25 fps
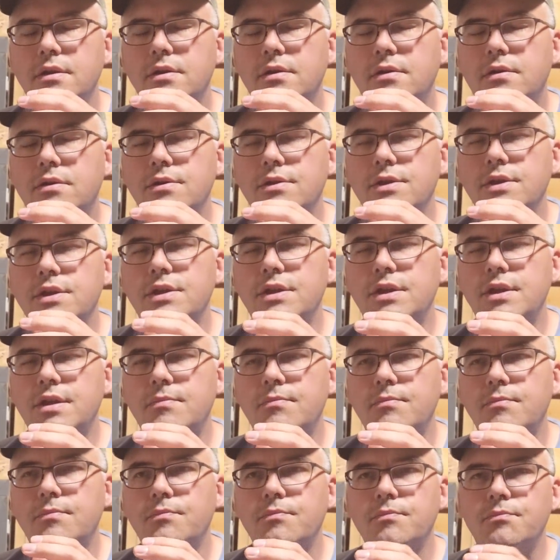or the
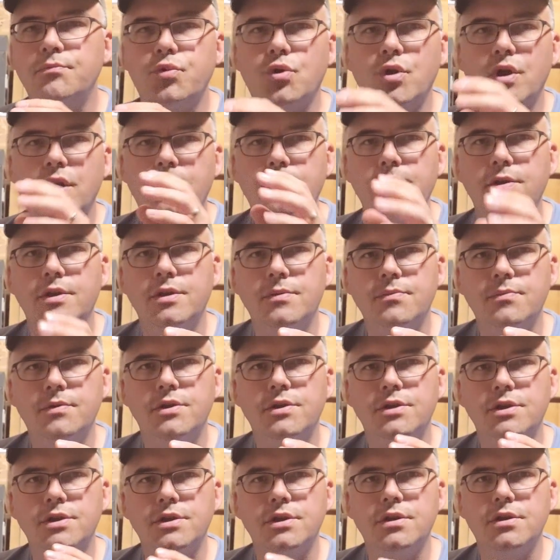same premise, but
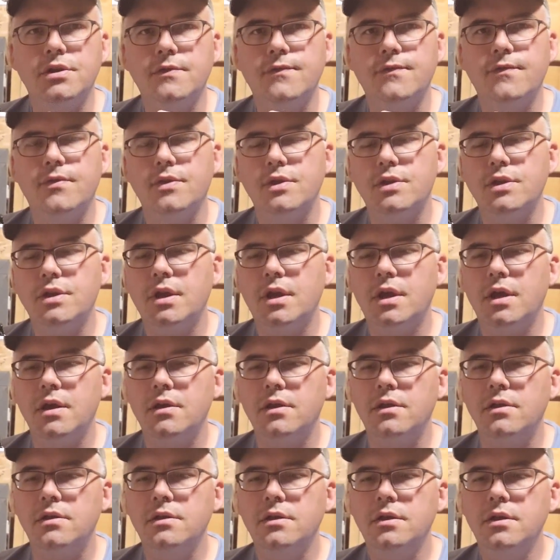just a different
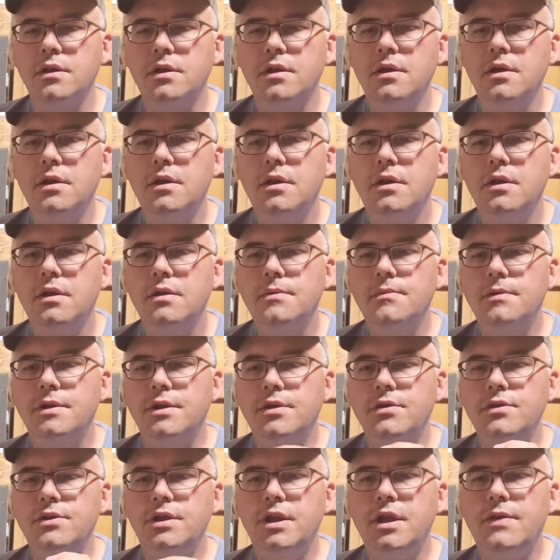style. But I
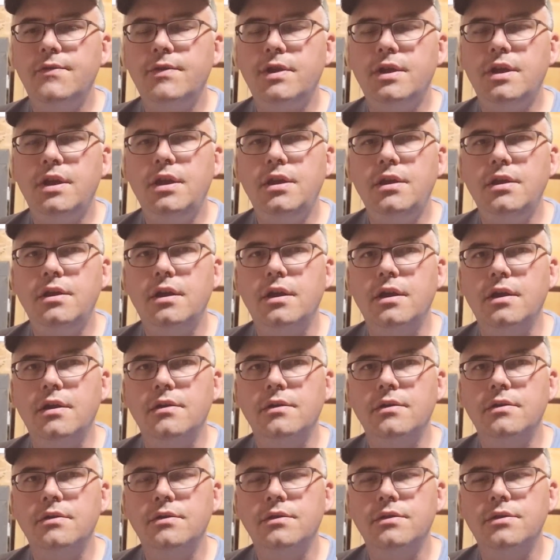used to have a heat
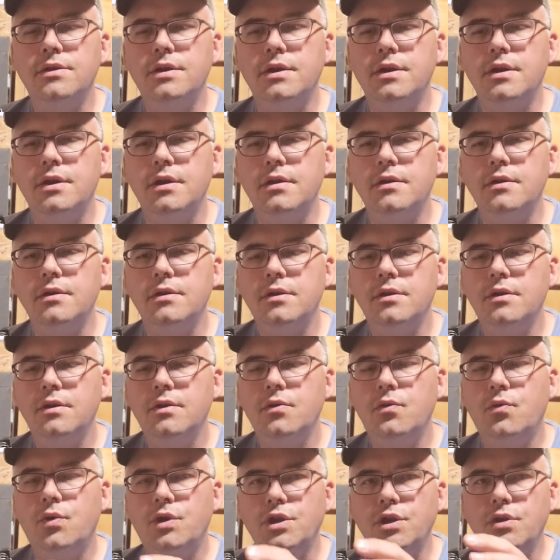gun that
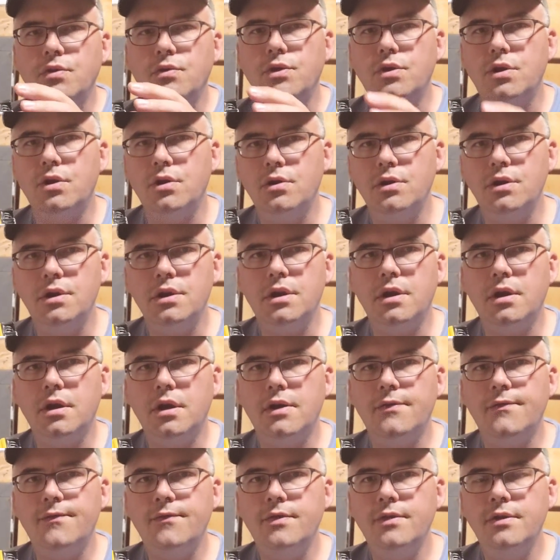when you turn it
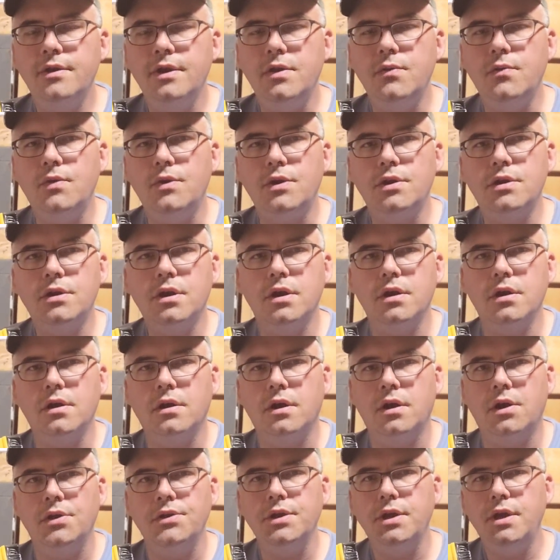off, it would cut
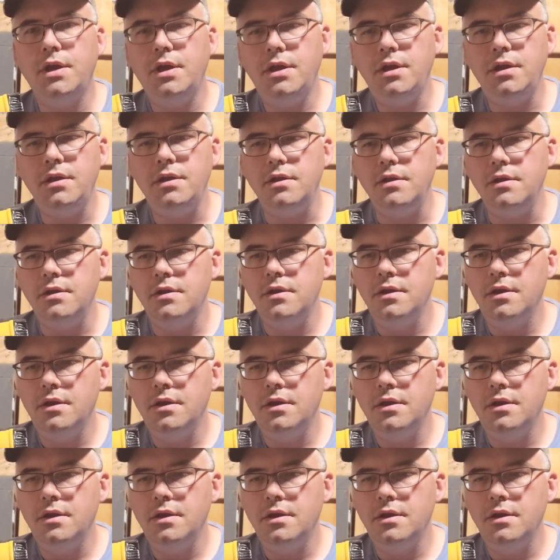all the heat,